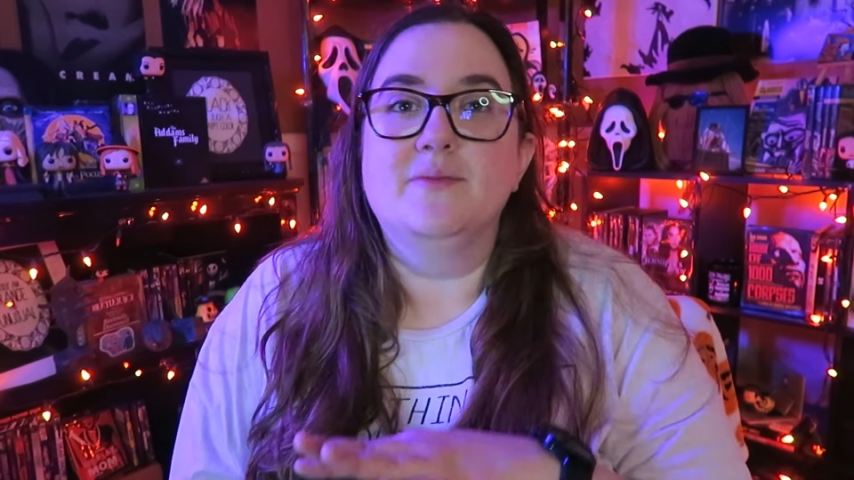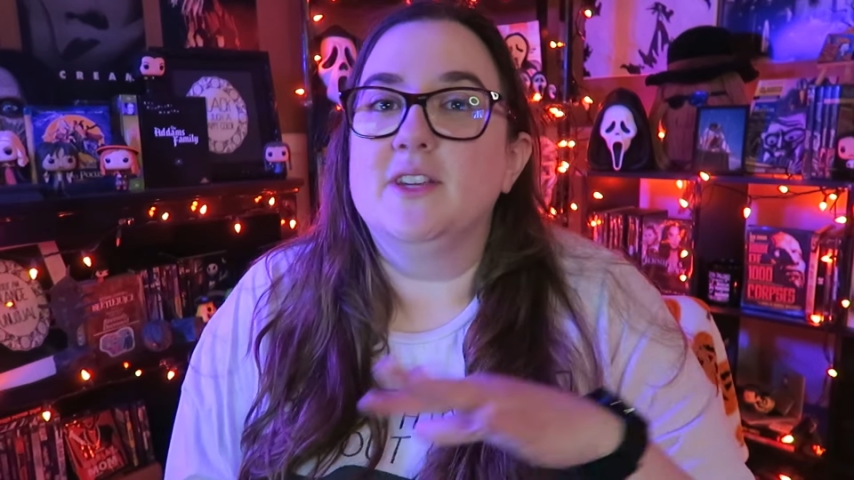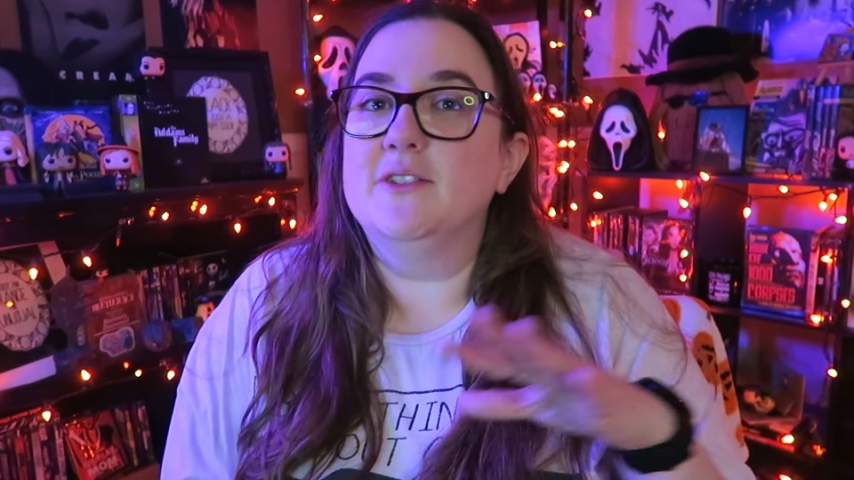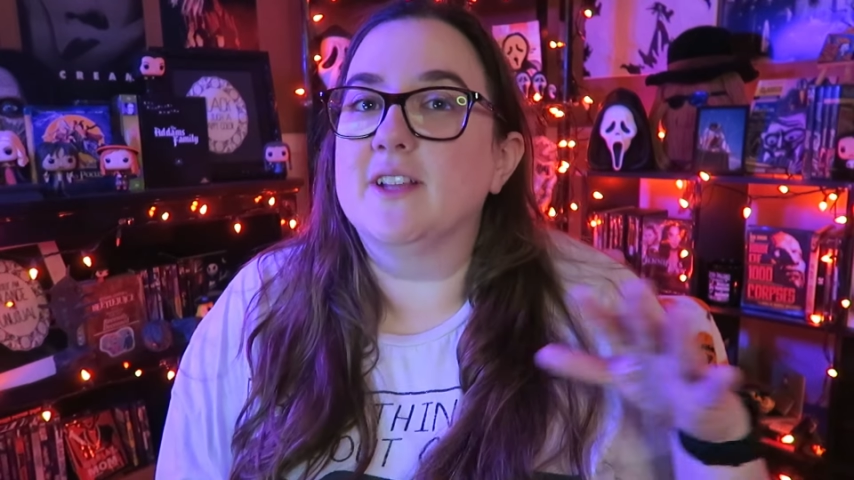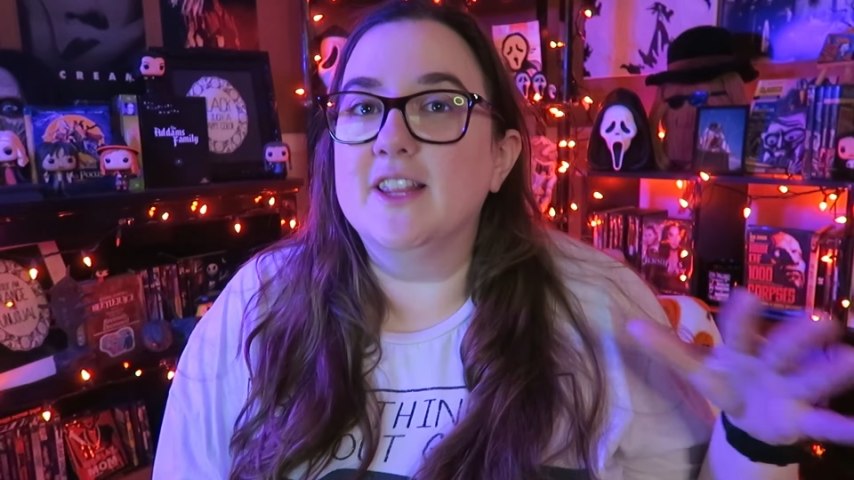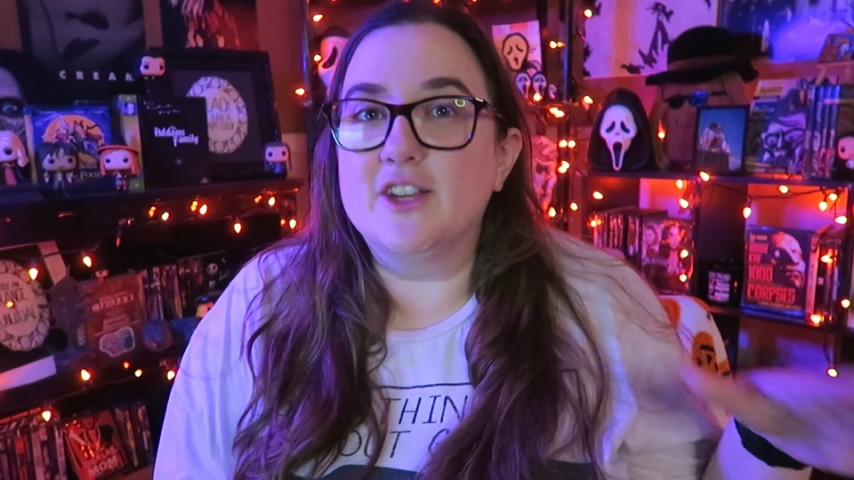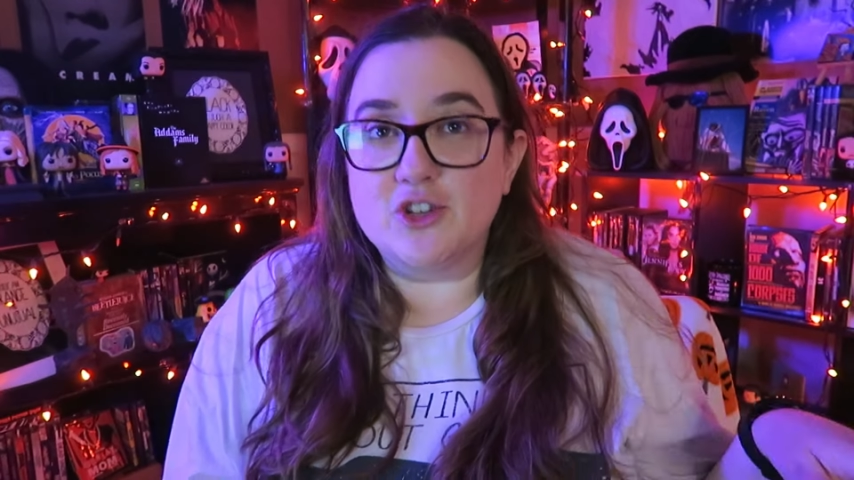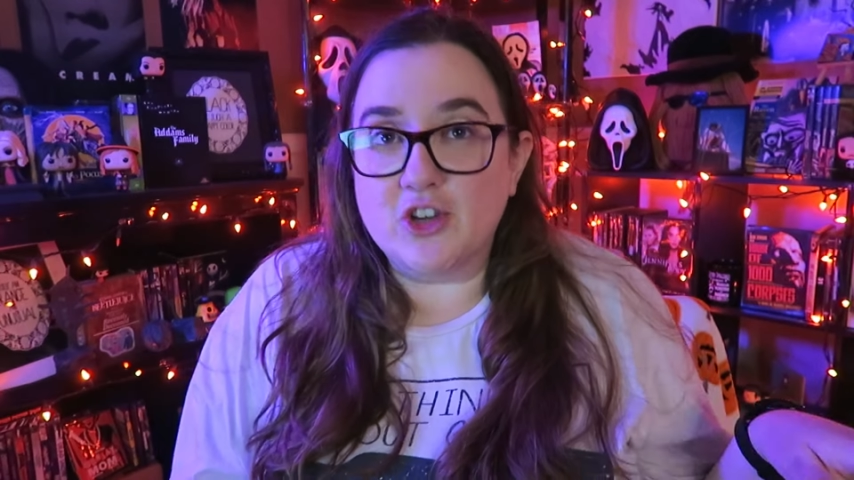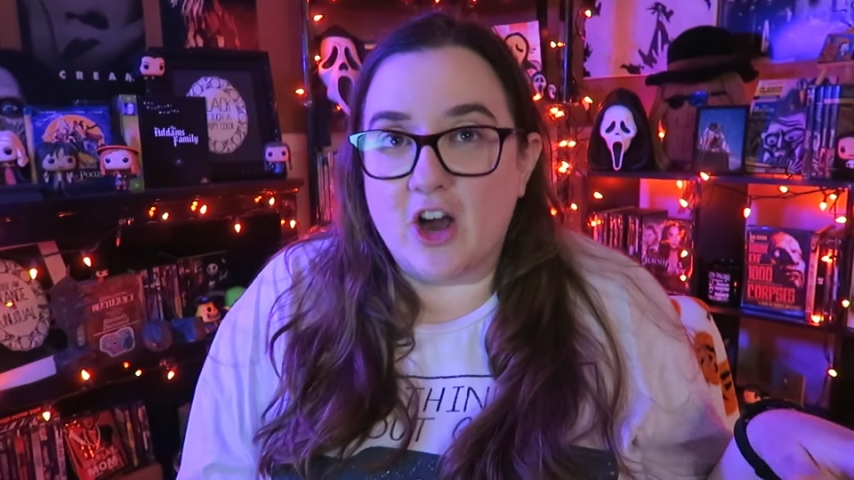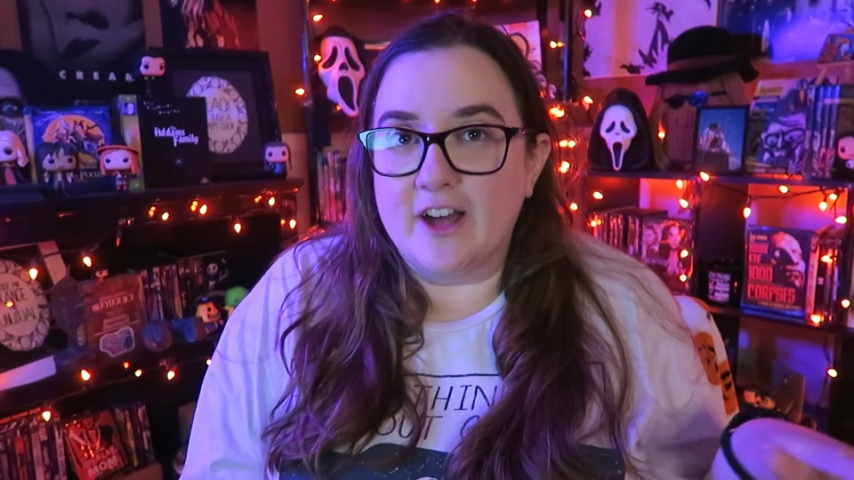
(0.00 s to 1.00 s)
He's a
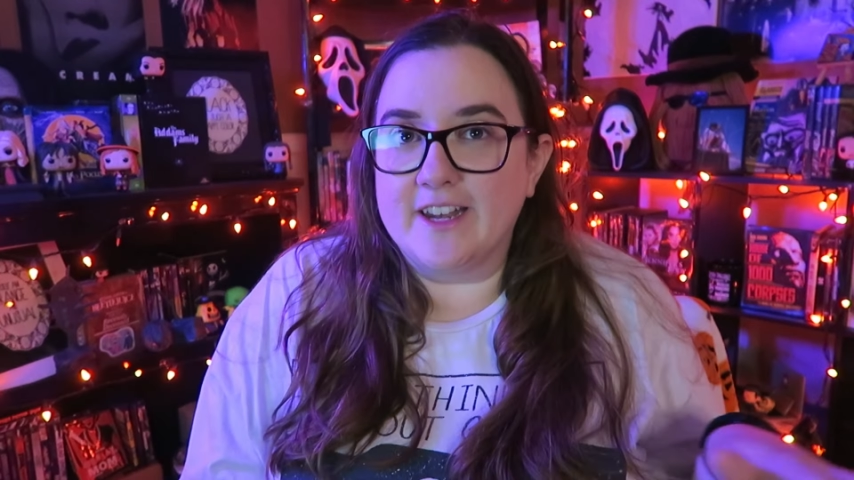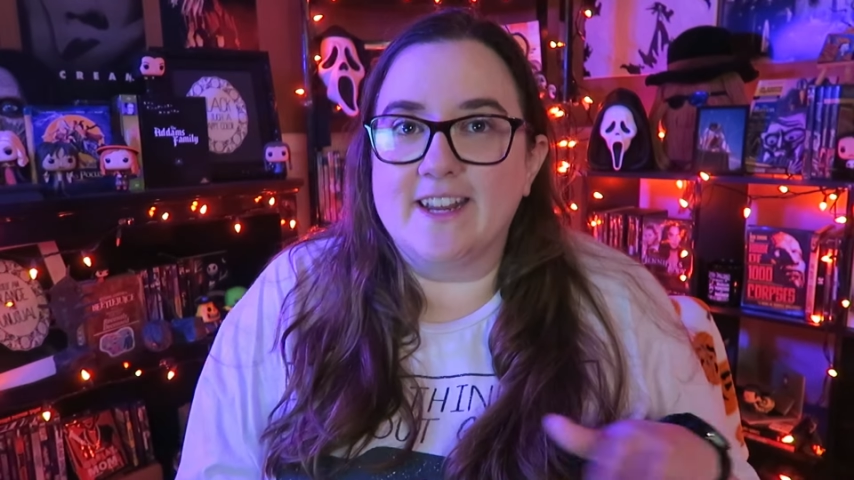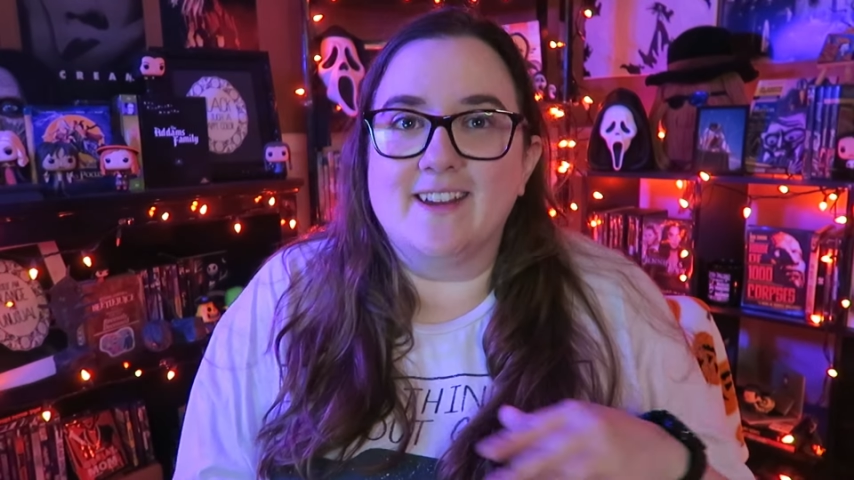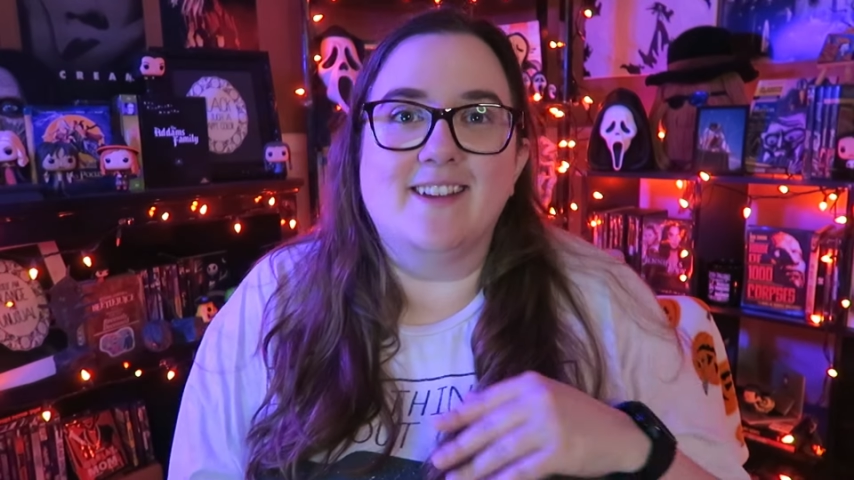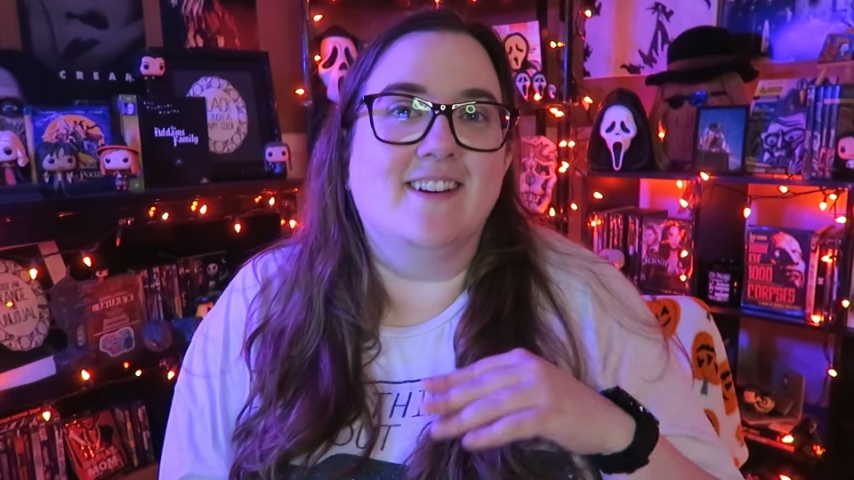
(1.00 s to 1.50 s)
little gaudy,